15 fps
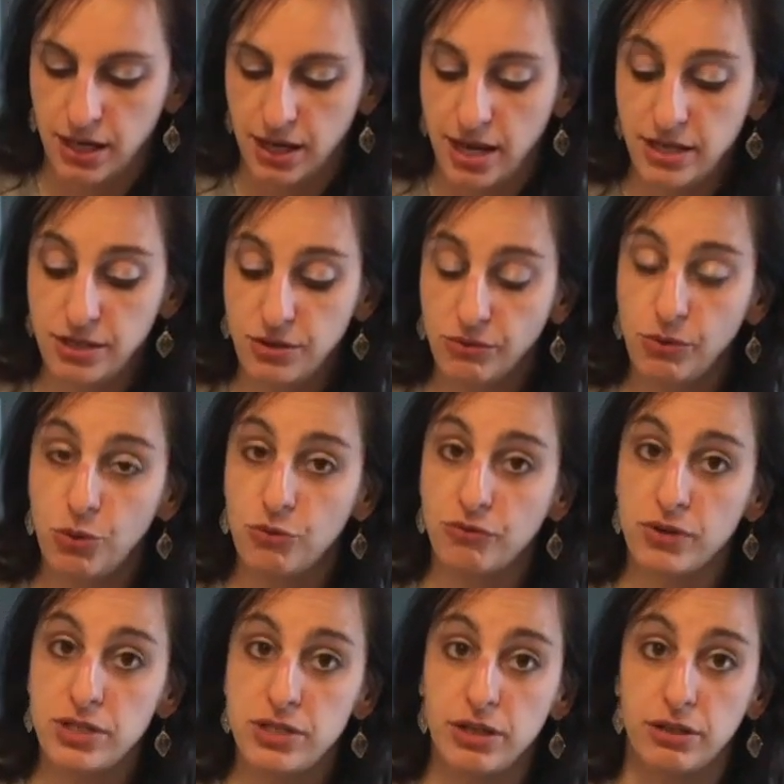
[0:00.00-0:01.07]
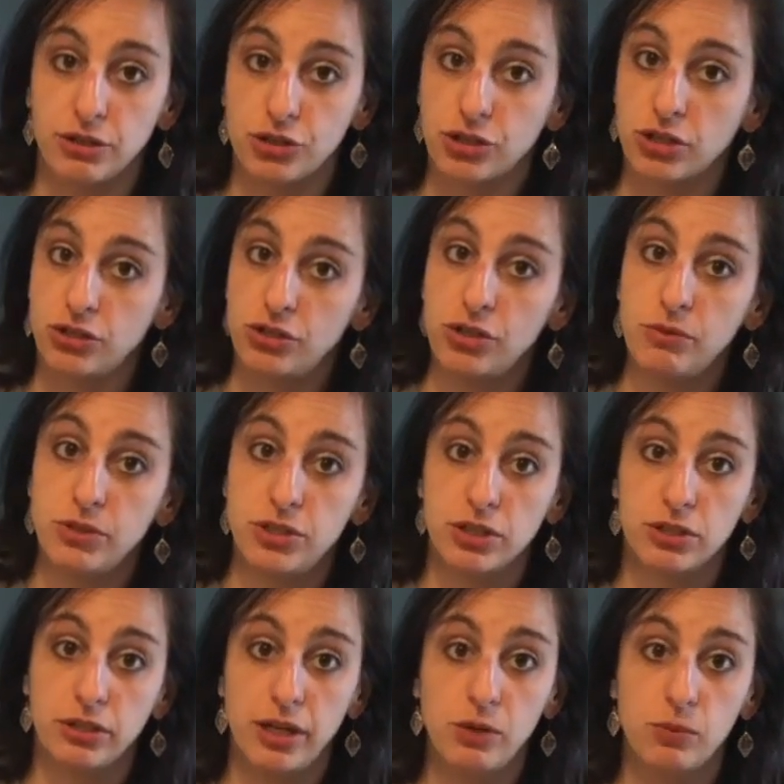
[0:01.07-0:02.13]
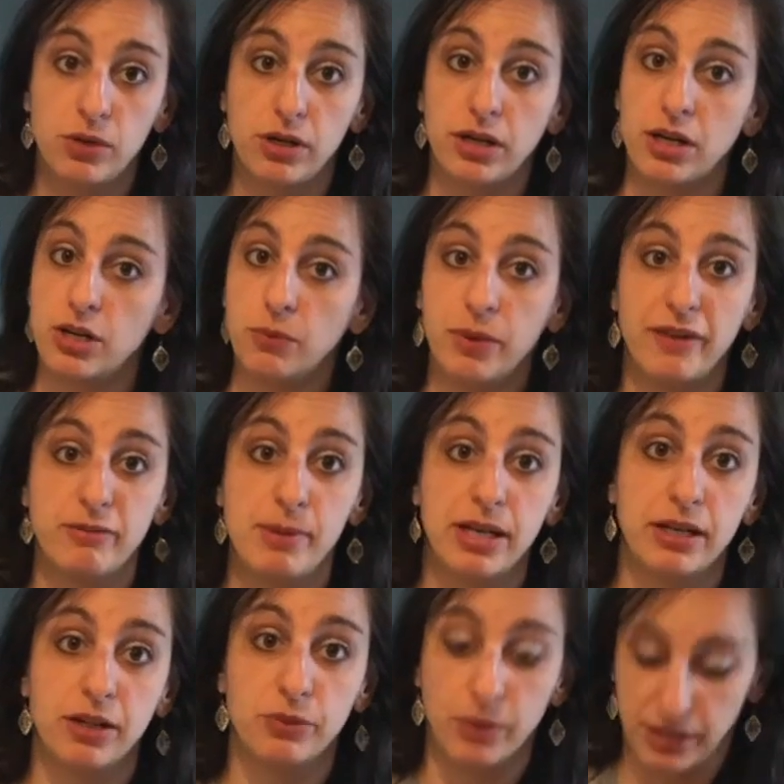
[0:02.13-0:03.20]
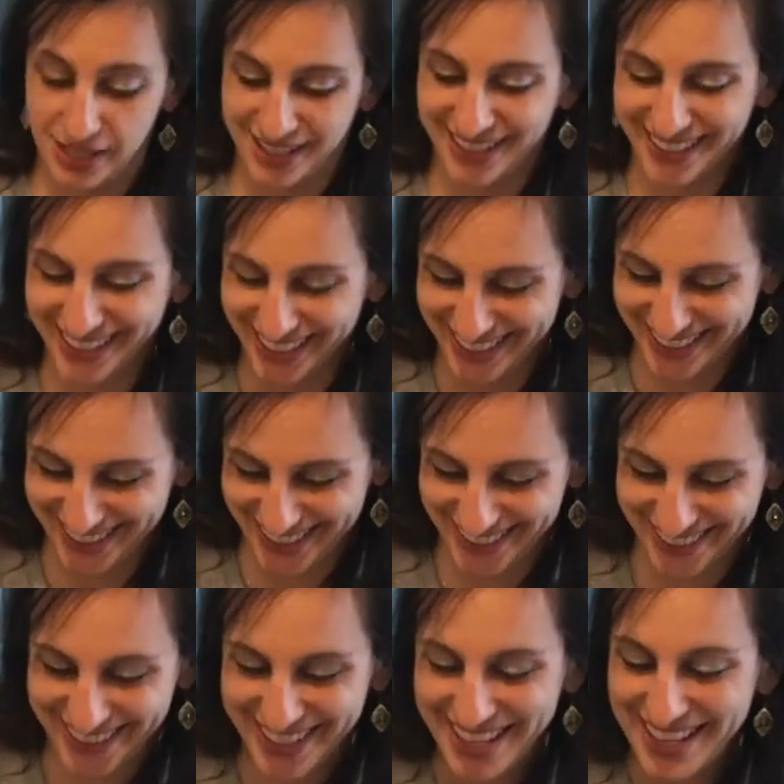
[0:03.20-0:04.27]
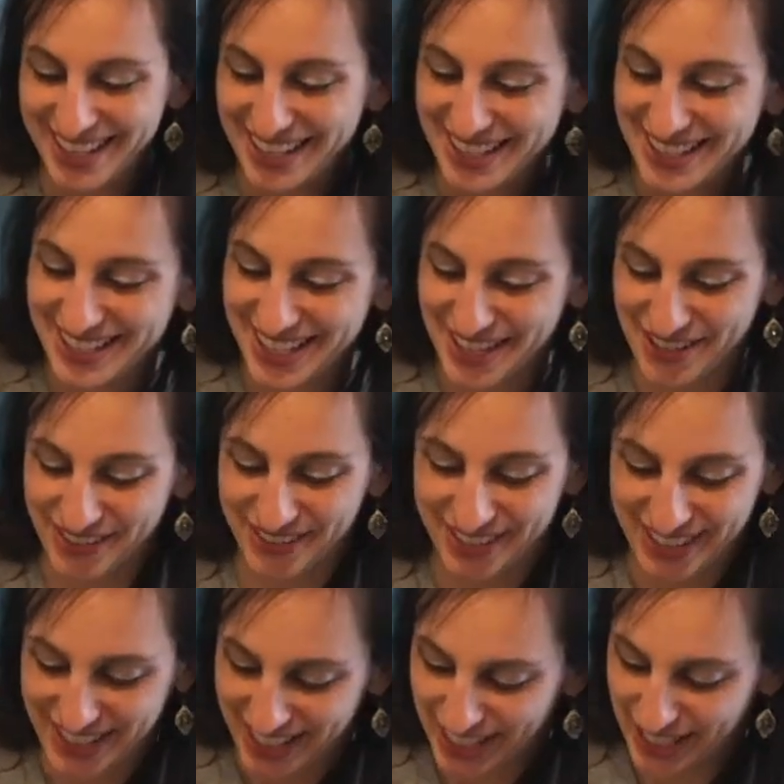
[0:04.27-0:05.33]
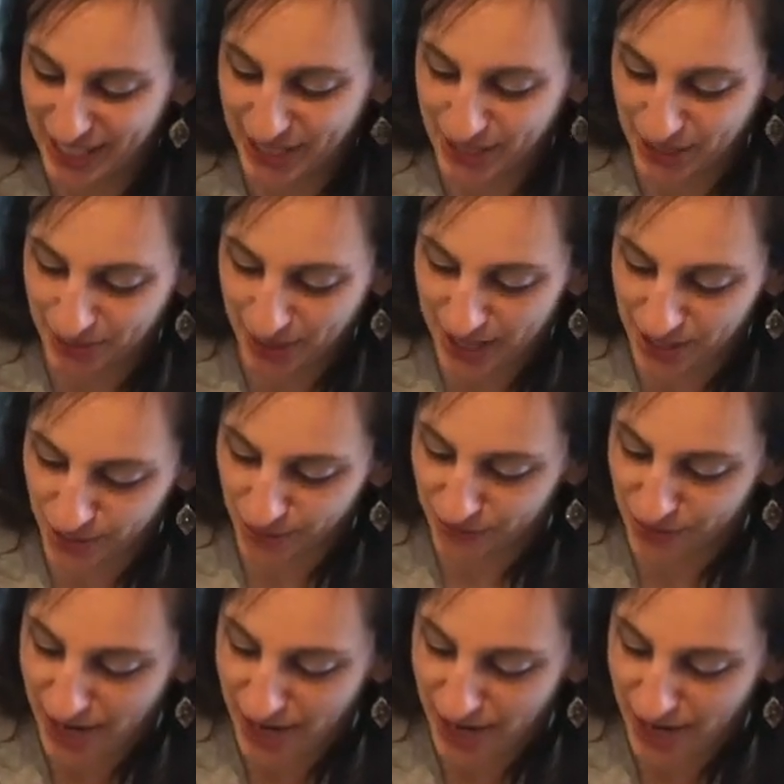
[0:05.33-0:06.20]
And you don't overindulge because you know it took a lot of work and you don't have to make another one. so it's a good way. You sort of